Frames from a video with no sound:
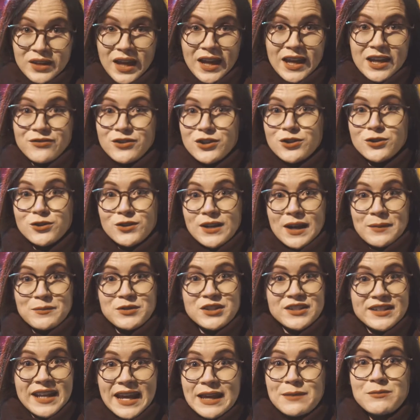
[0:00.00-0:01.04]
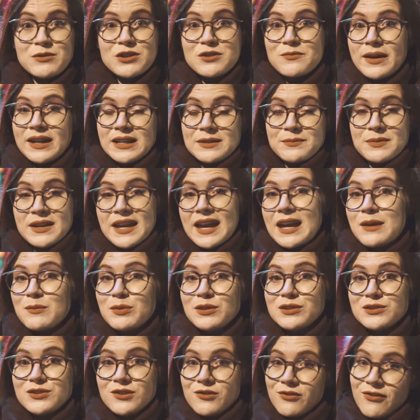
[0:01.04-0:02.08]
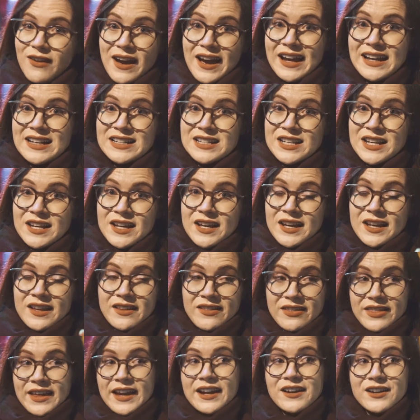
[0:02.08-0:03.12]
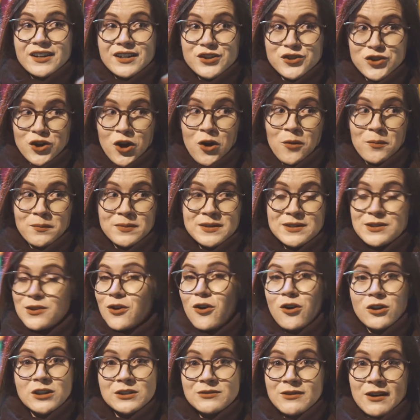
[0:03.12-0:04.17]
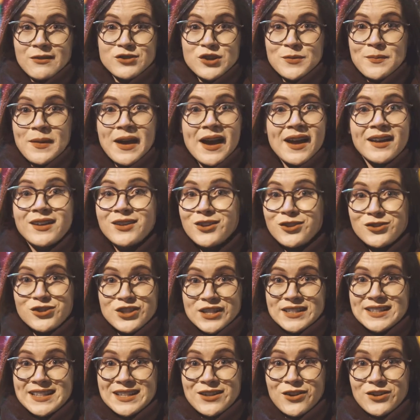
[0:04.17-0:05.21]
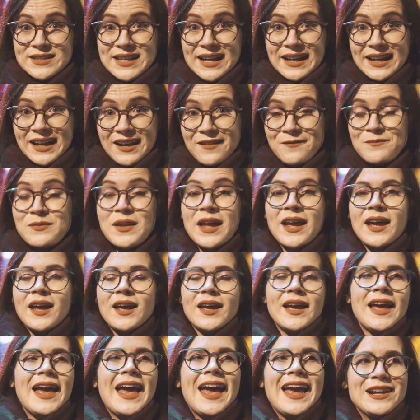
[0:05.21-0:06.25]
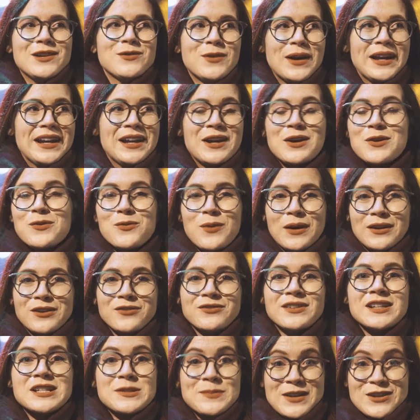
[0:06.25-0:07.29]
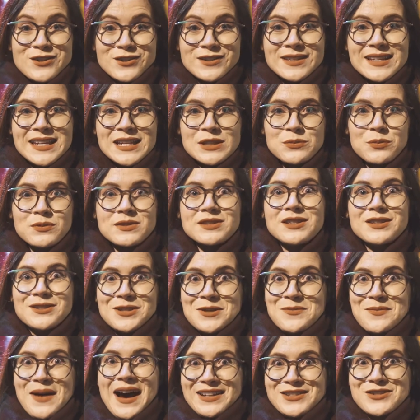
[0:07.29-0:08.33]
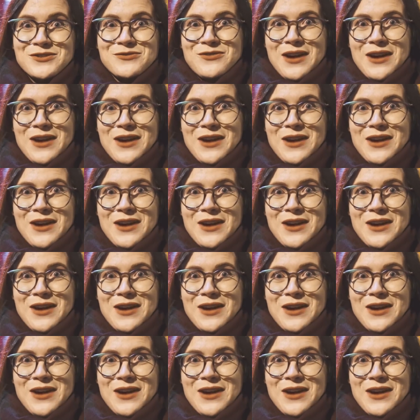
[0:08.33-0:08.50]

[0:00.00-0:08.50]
if you look up the name, you might be able to find their shops all around Japan, not just in Osaka. Anyway, one of their specialties was the tomato